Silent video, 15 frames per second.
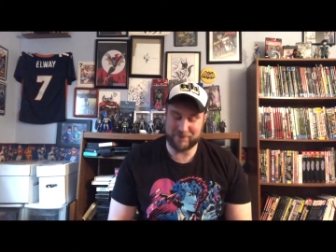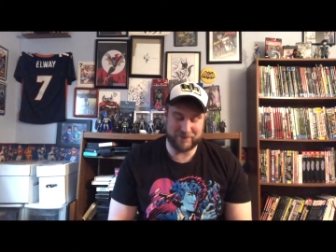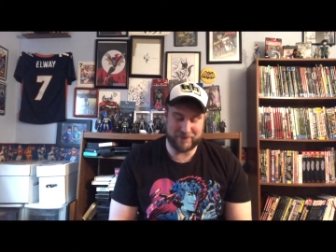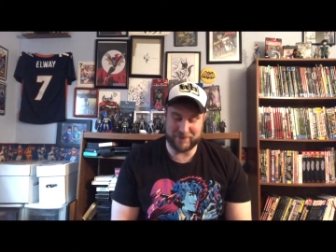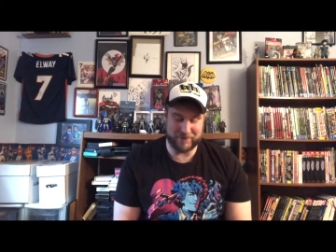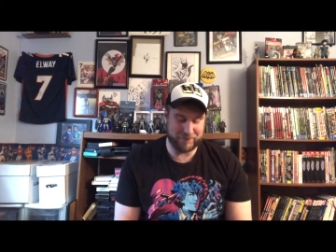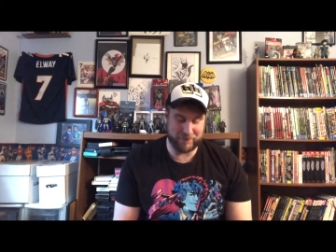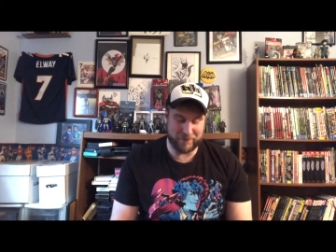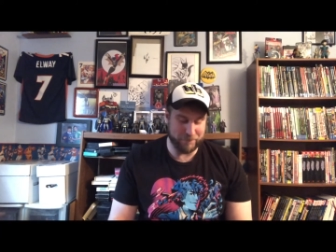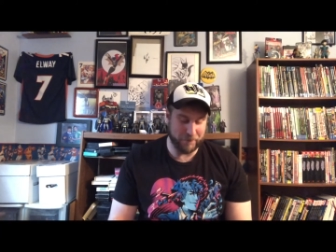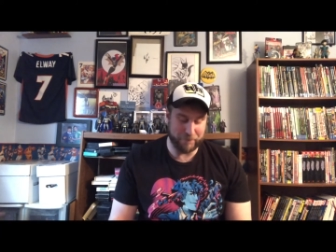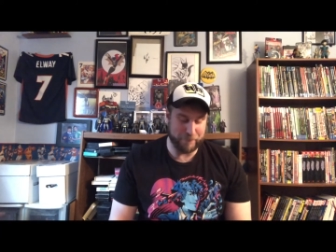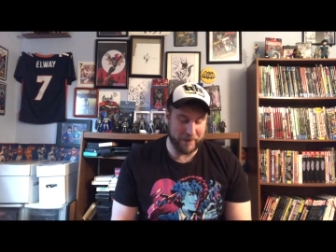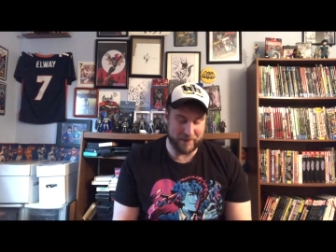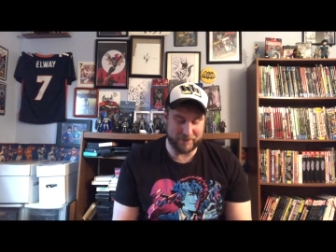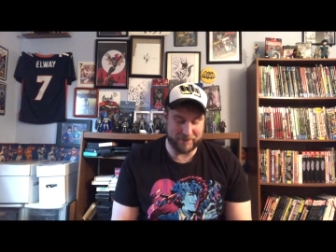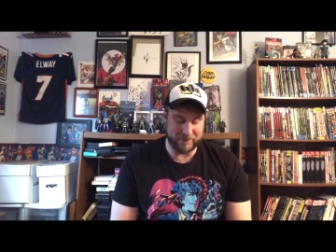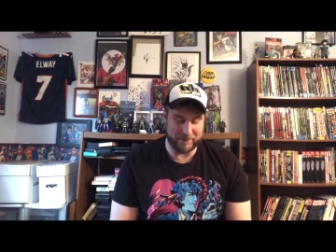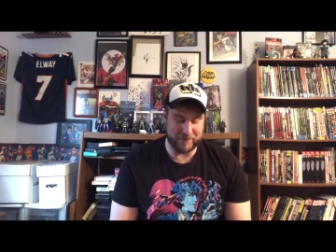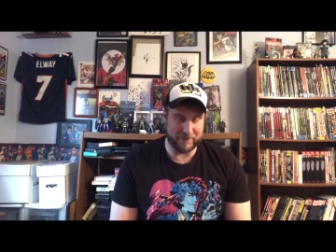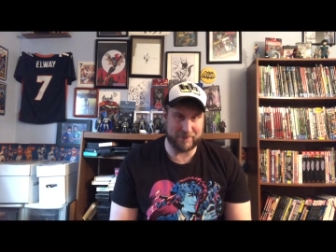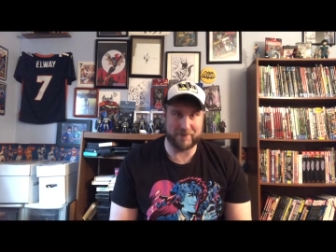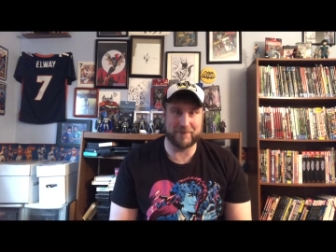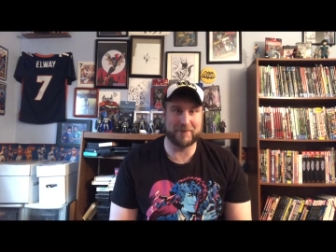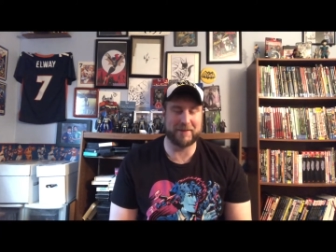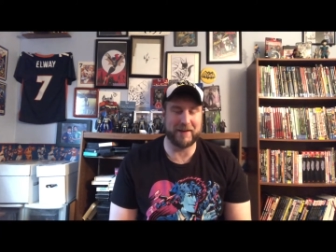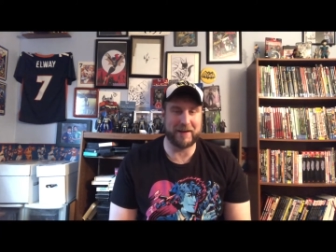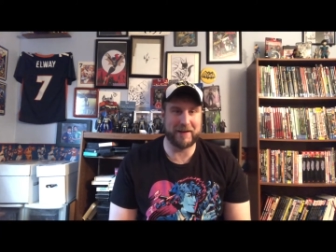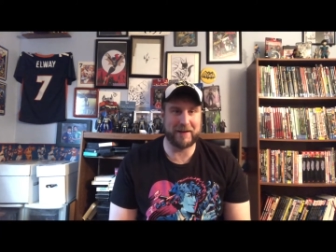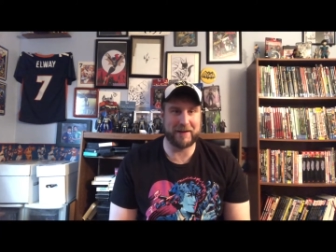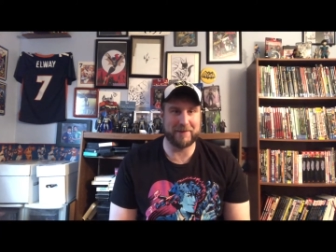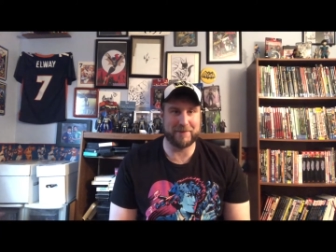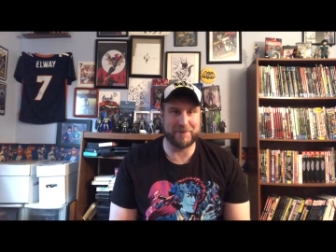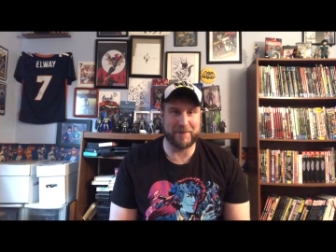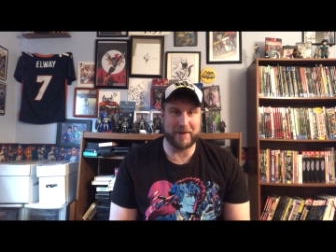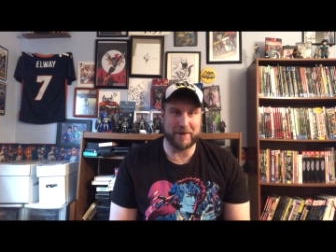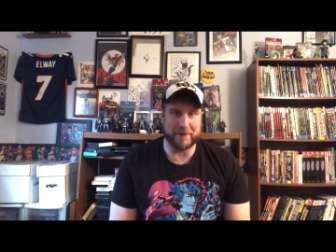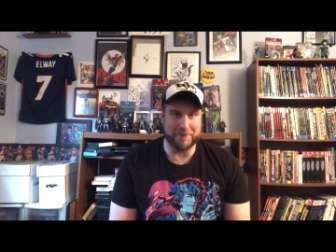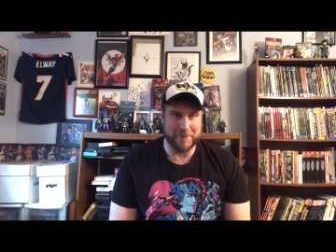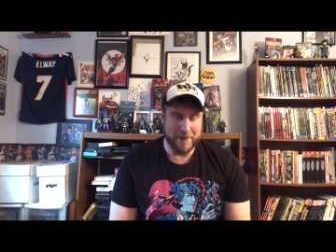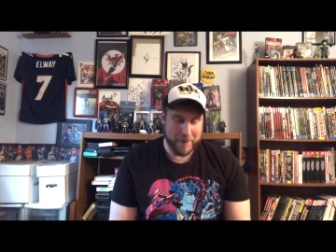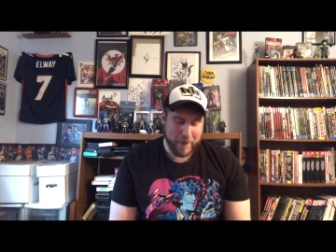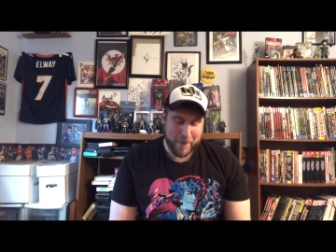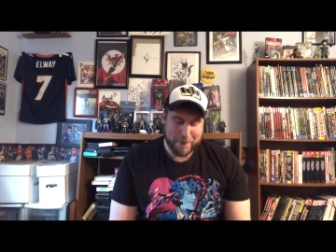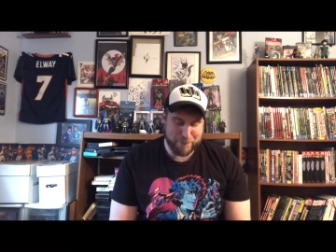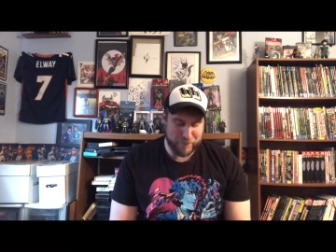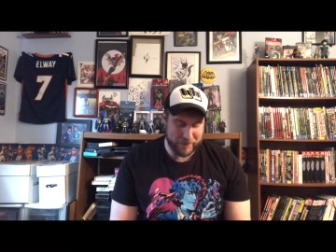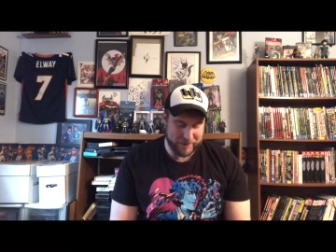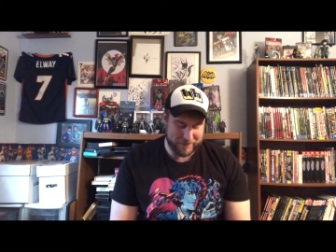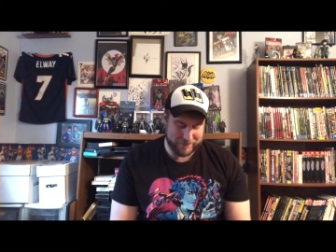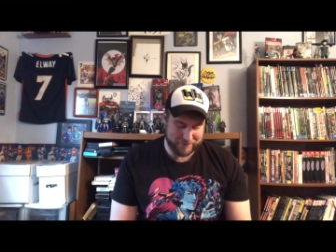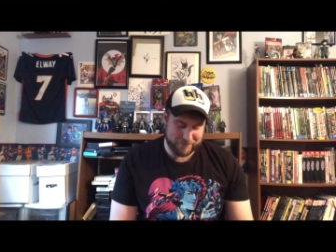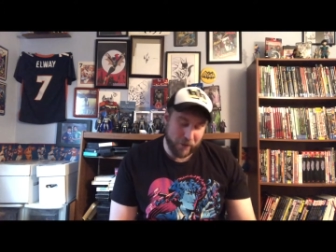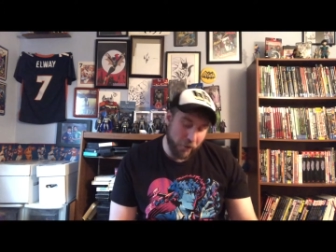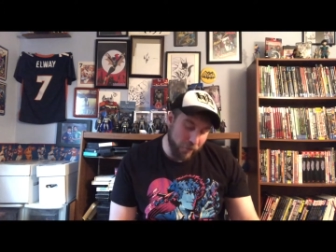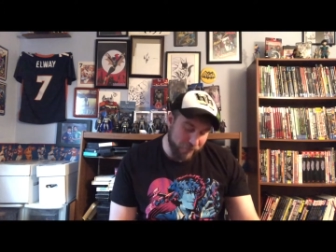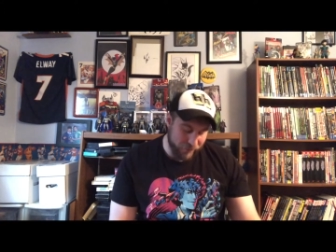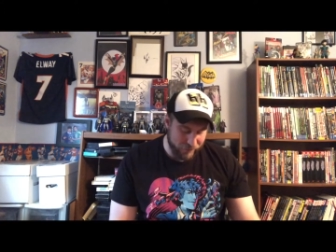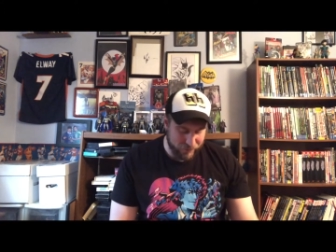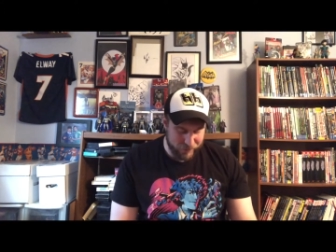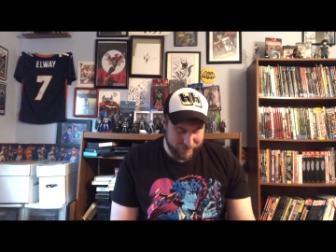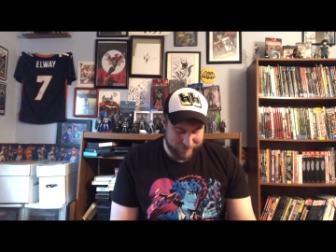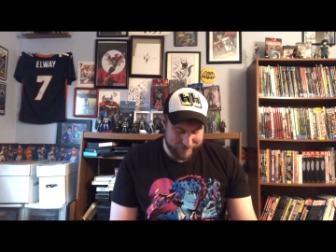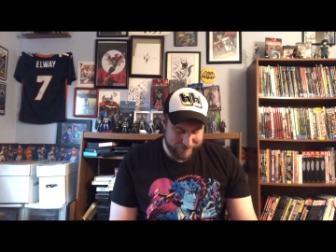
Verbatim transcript: We just, we've moved past this as a society and as a fandom. But overall,